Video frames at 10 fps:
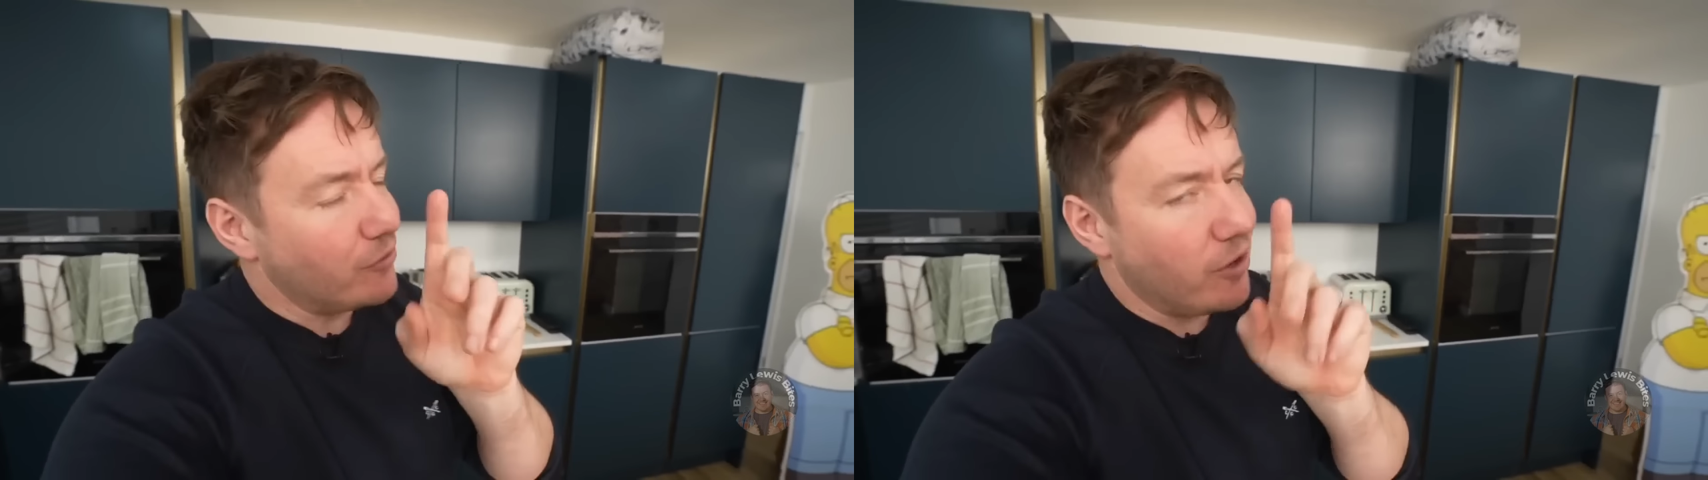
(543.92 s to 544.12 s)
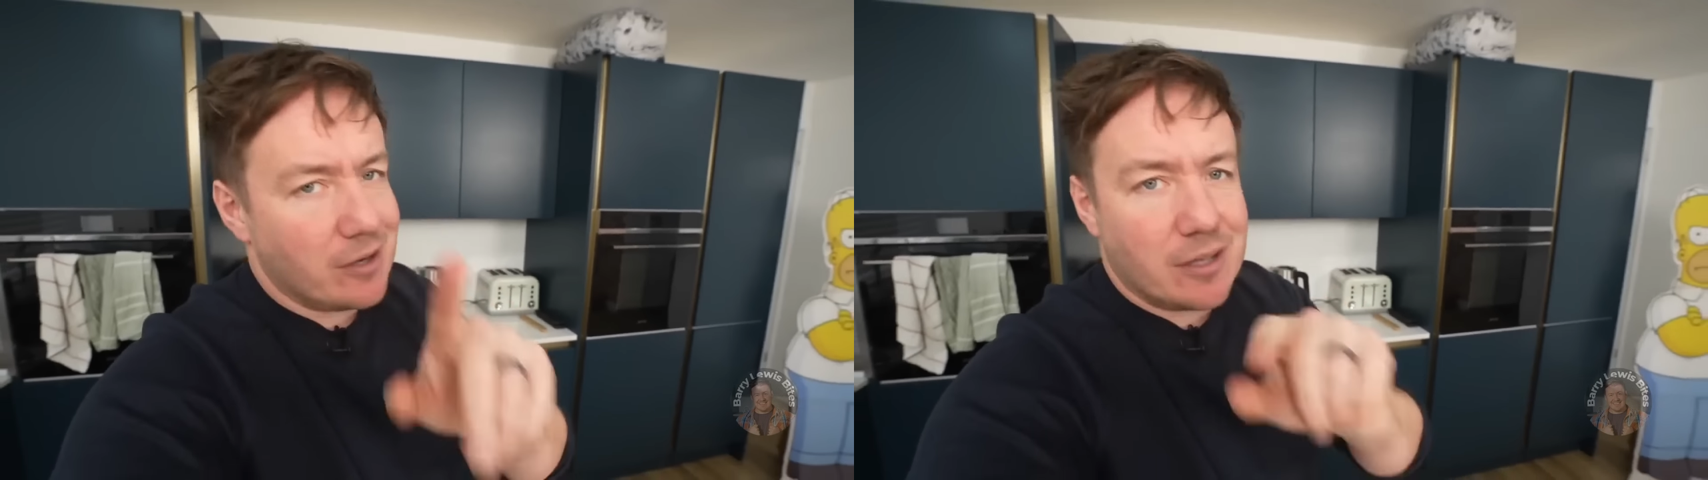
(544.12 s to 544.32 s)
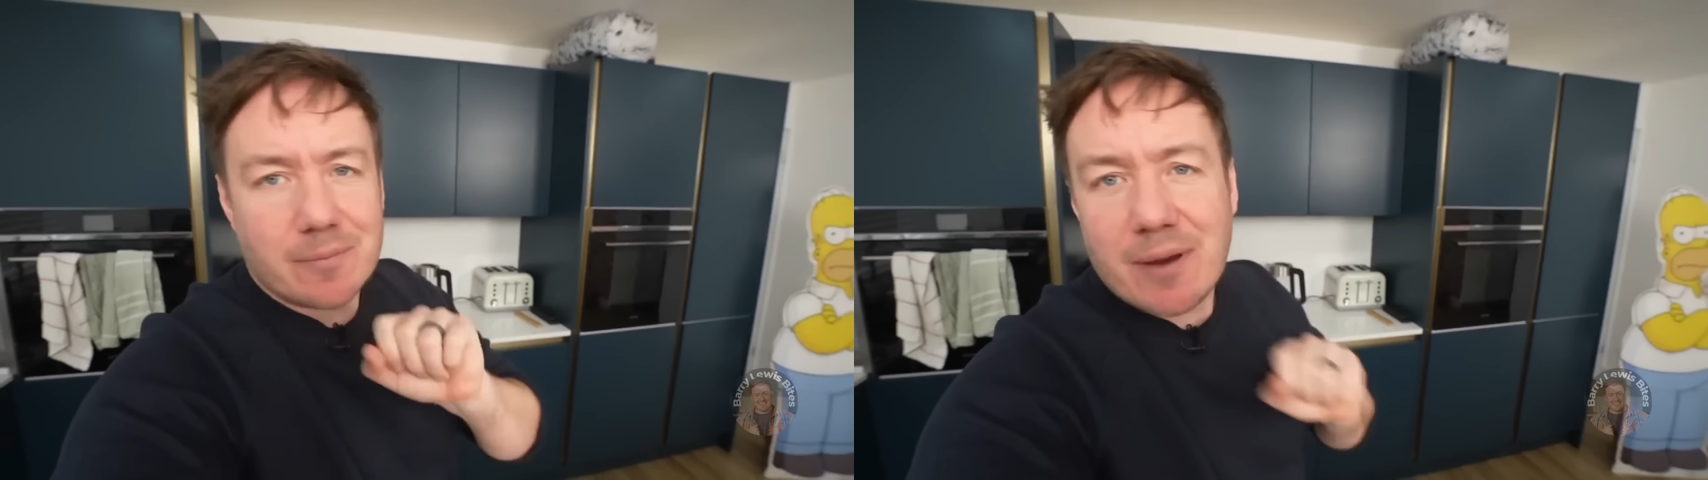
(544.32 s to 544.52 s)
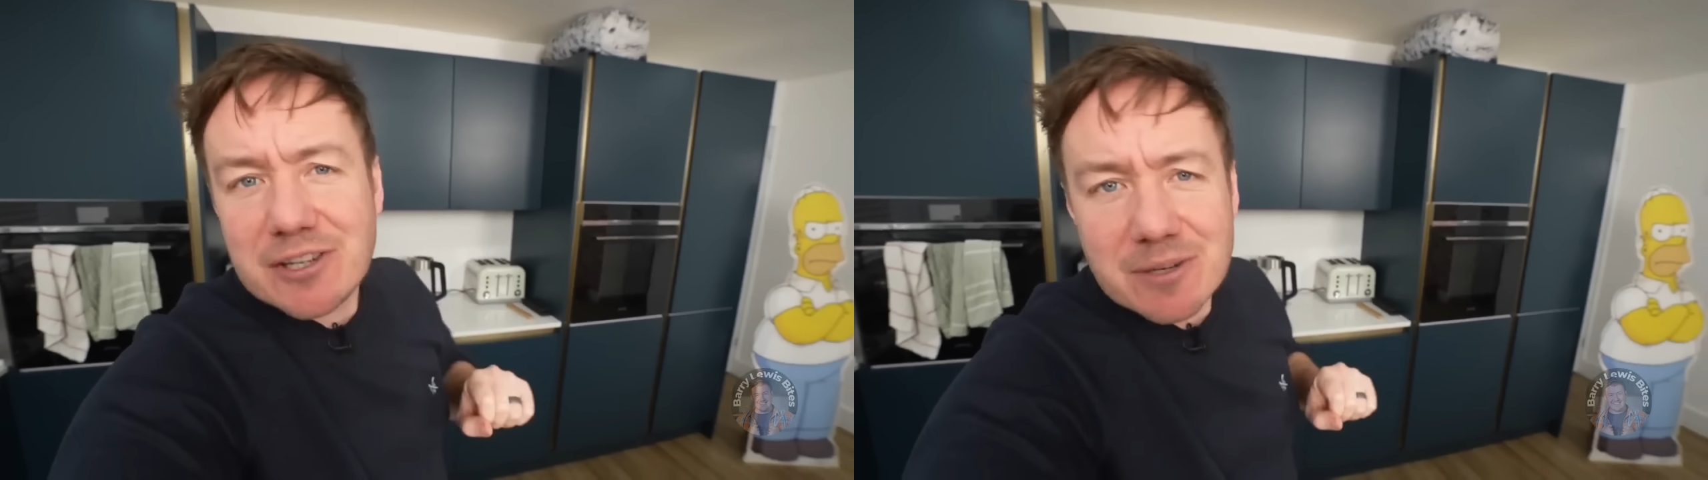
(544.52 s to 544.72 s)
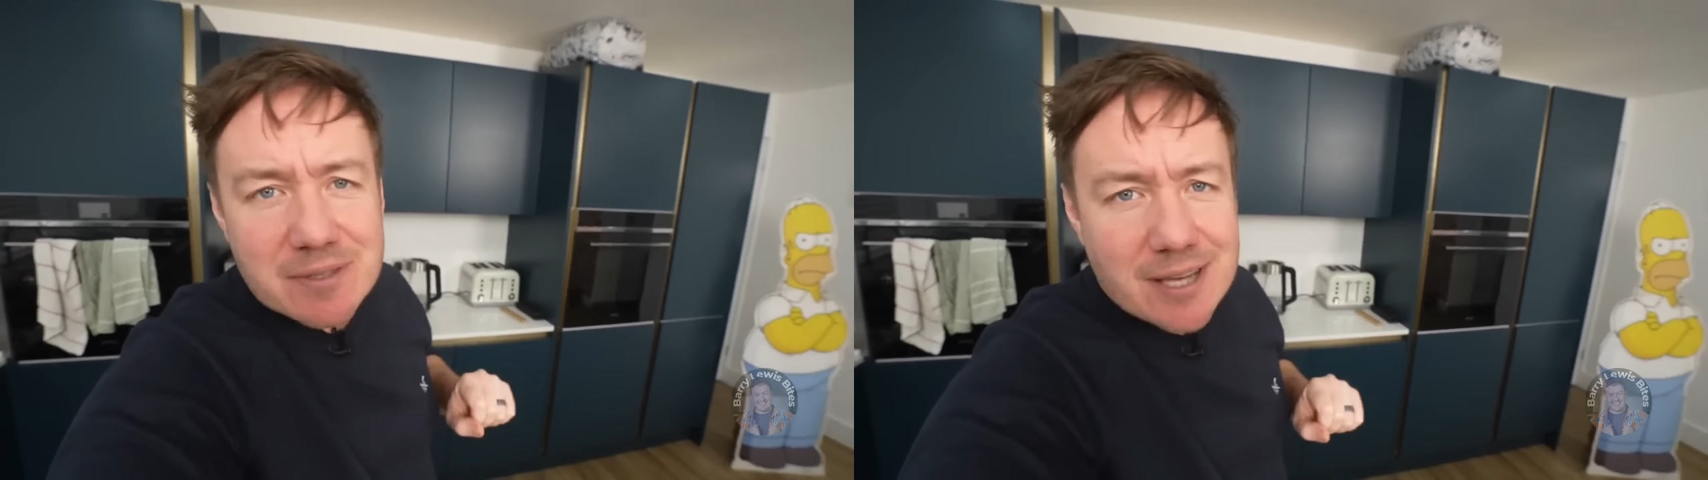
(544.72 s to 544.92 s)
I've got another
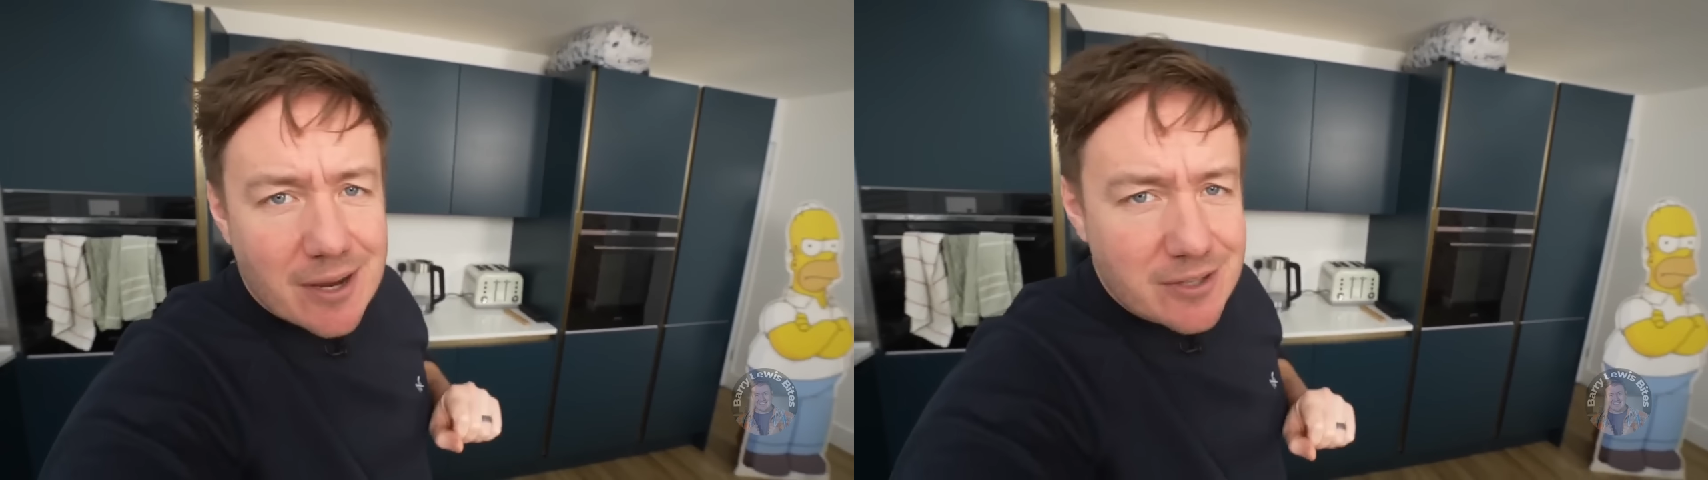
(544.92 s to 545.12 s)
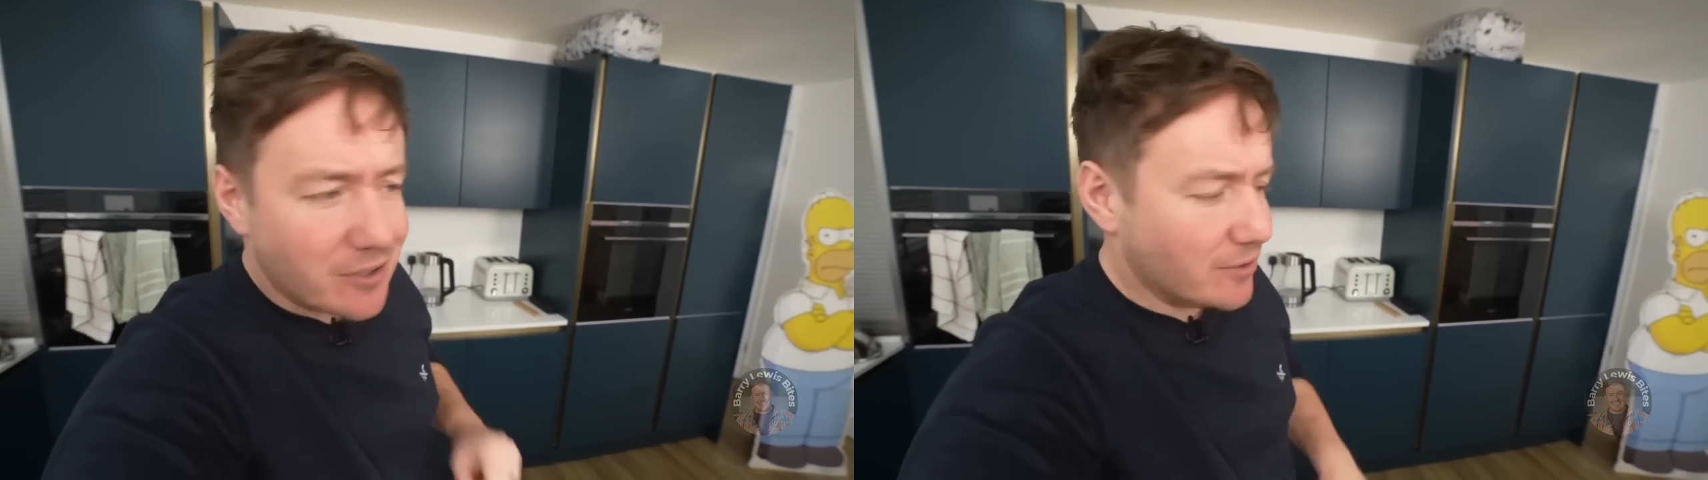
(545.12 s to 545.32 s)
batch of potatoes